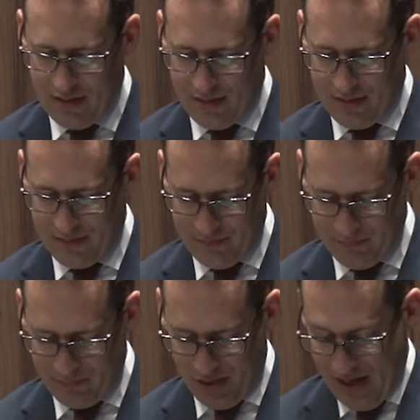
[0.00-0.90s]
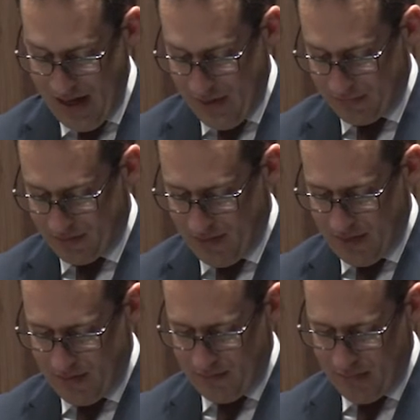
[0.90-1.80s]
Um, perhaps
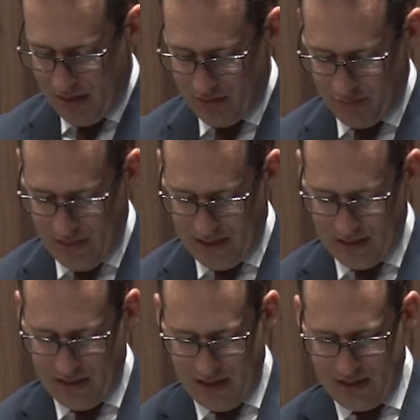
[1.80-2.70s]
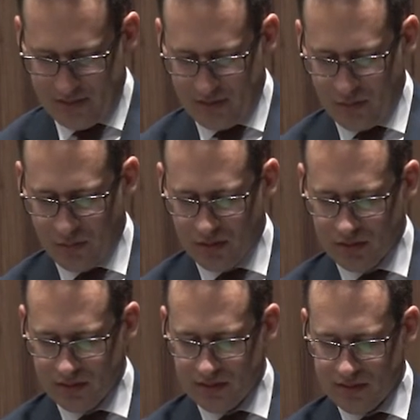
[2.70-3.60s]
then better to recognize that the
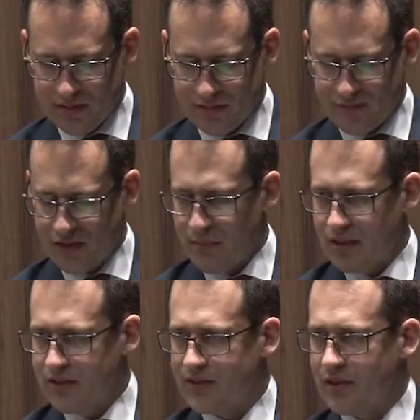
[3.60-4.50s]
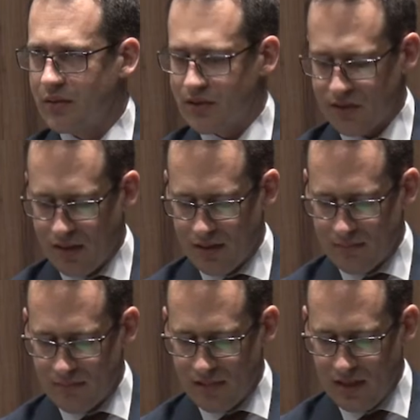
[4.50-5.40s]
world is fundamentally
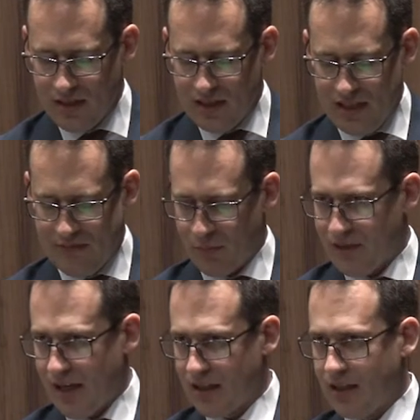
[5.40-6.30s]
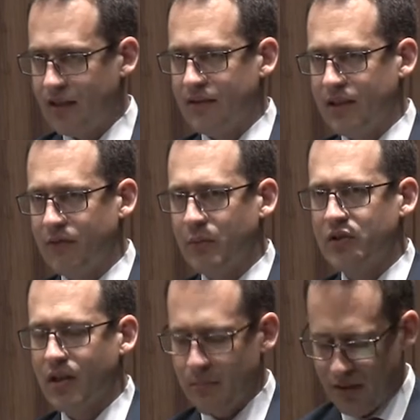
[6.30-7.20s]
zero-sum, even with allies and even
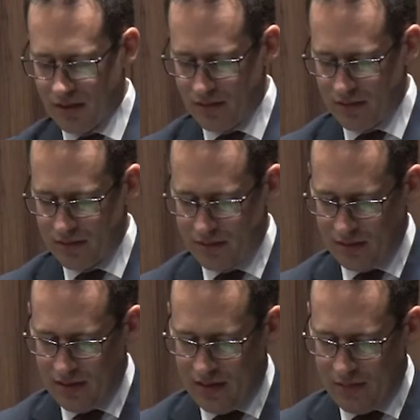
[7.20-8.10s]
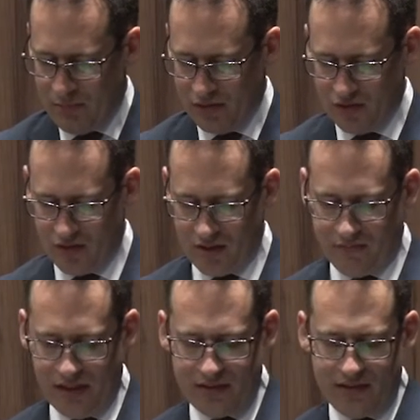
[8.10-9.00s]
with trade partners, build
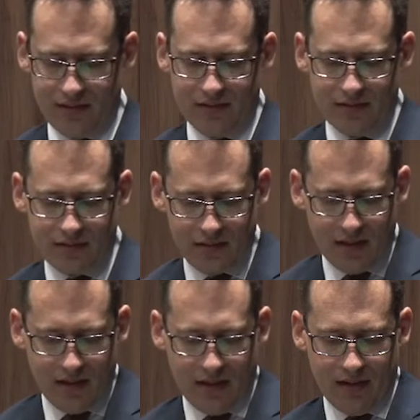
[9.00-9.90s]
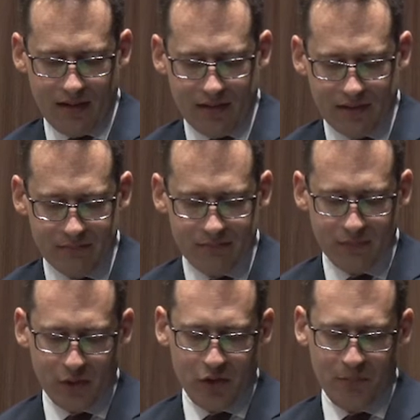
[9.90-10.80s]
strong fences, um,
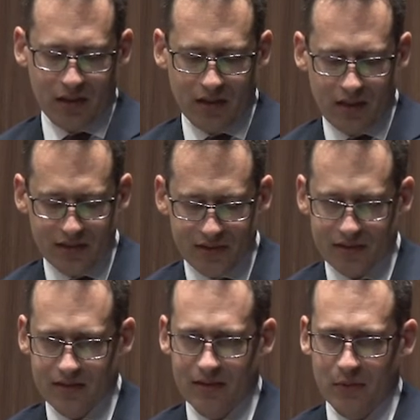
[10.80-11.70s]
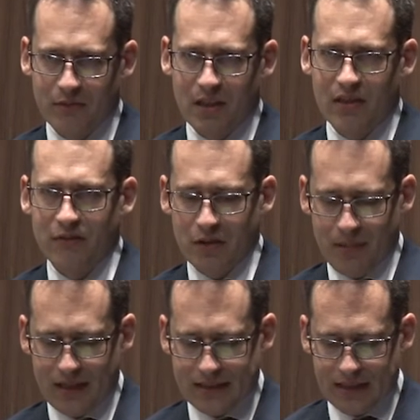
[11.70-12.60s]
recoup the losses that we've made over
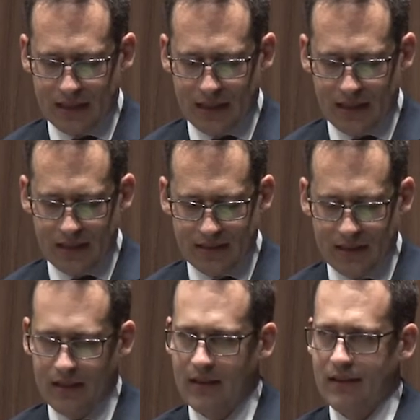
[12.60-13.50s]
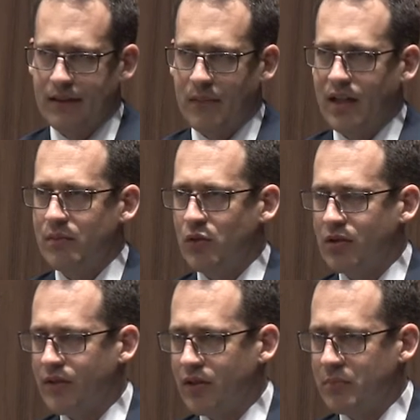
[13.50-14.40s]
the past decades, and mind
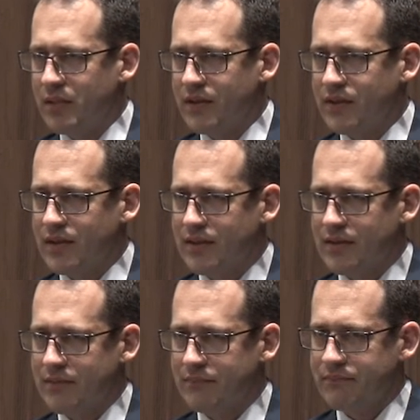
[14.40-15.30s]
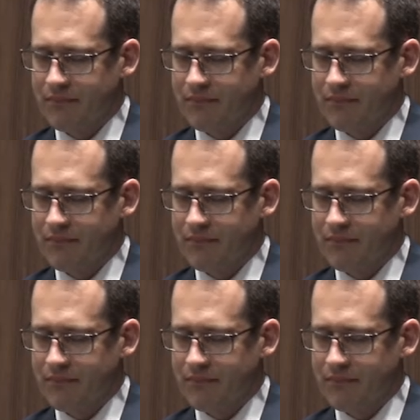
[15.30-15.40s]
more of our own business.